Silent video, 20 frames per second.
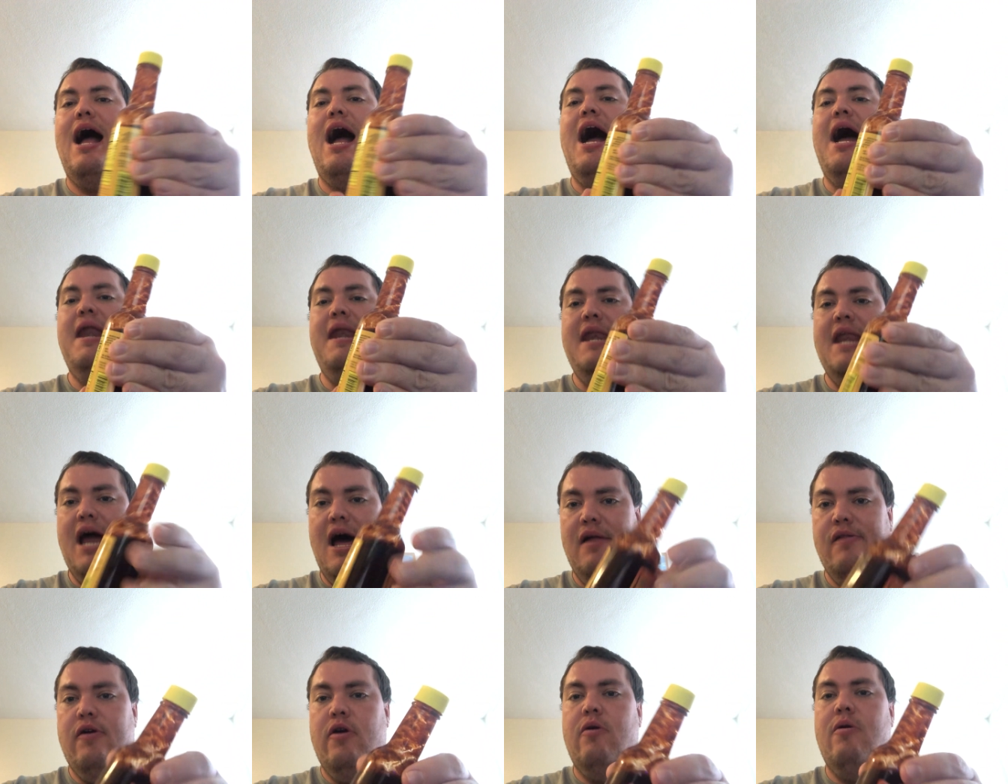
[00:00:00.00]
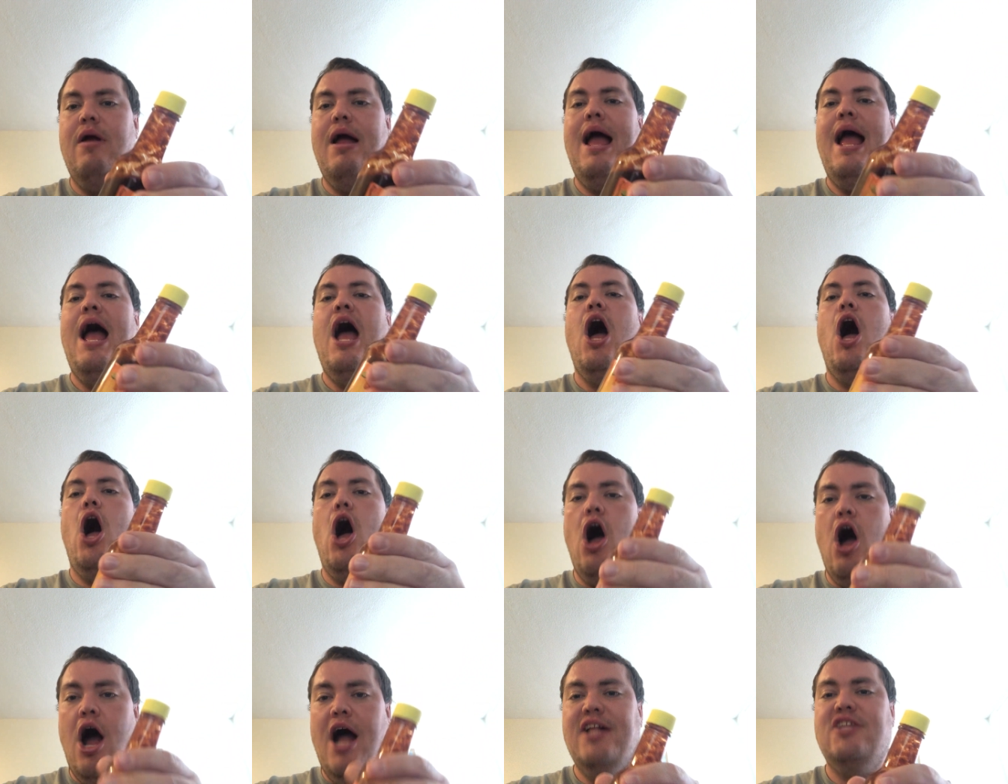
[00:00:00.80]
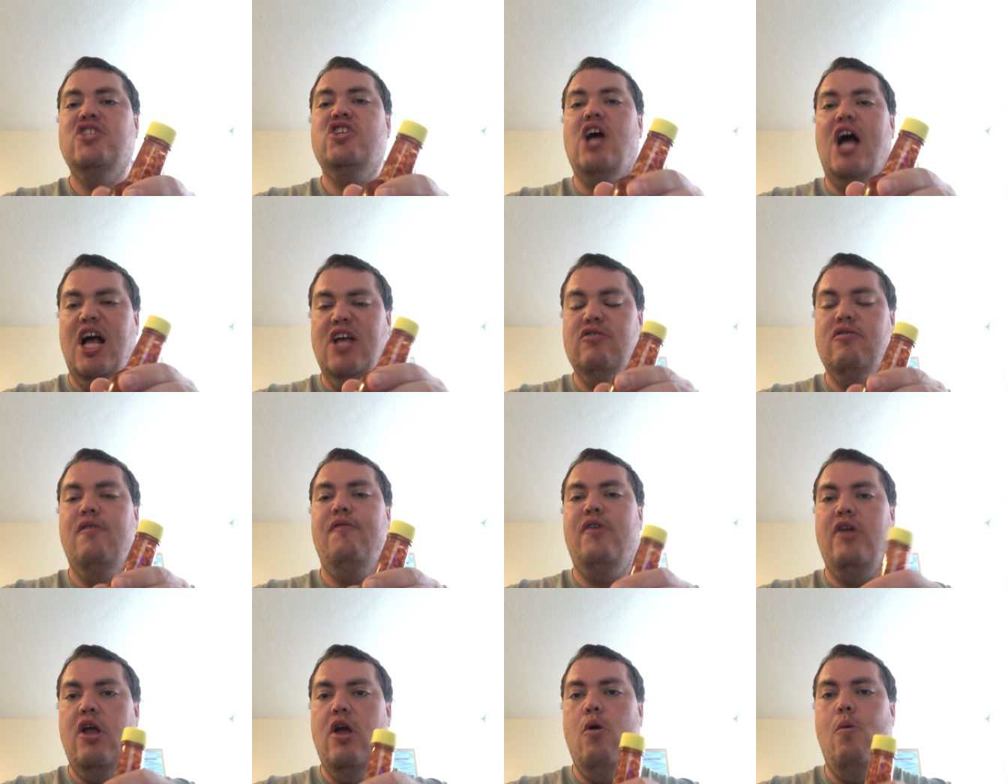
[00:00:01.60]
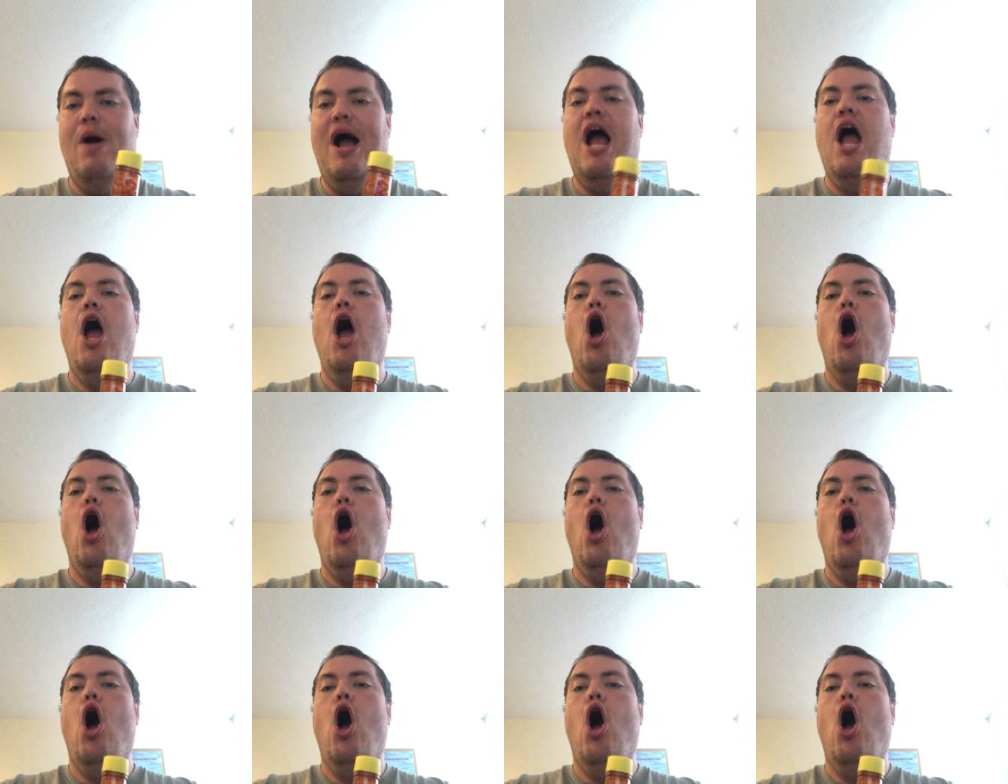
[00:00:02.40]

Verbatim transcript: another hot sauce review.